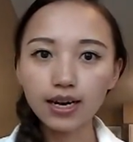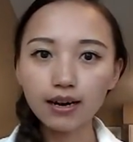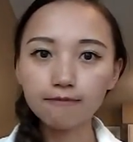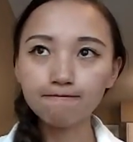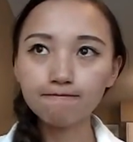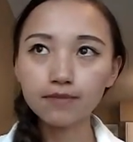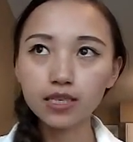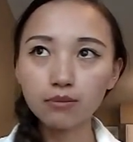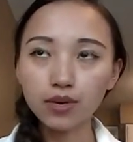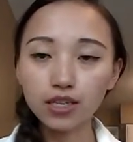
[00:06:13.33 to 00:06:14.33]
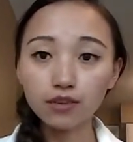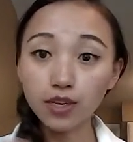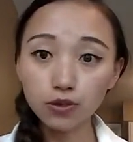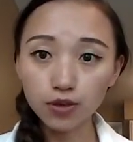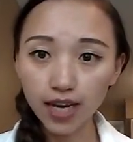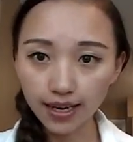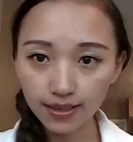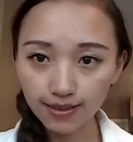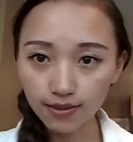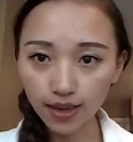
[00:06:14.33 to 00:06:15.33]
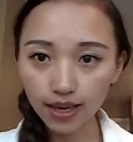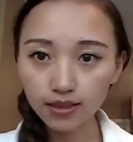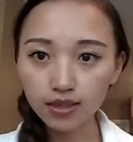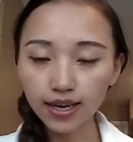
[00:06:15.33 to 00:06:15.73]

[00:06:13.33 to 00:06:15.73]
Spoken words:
some individualized things,